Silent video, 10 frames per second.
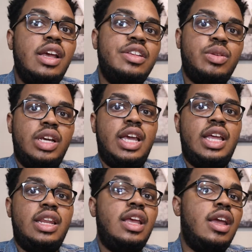So
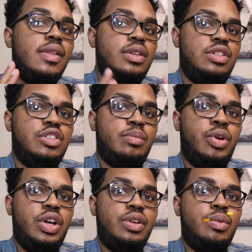again, this is your
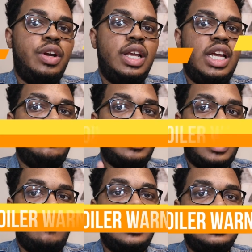spoiler warning. If you
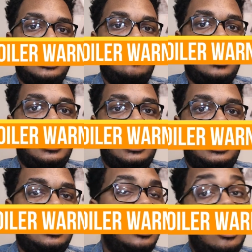have not seen the
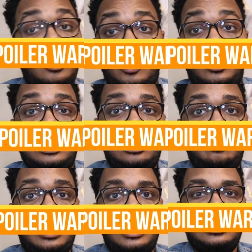finale, go to Disney
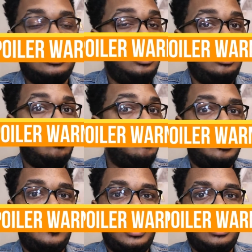Plus. You won't
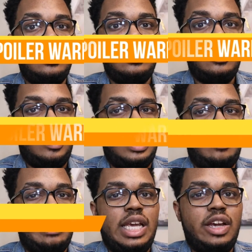regret it. Then
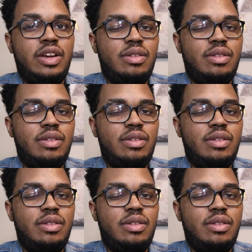come back here.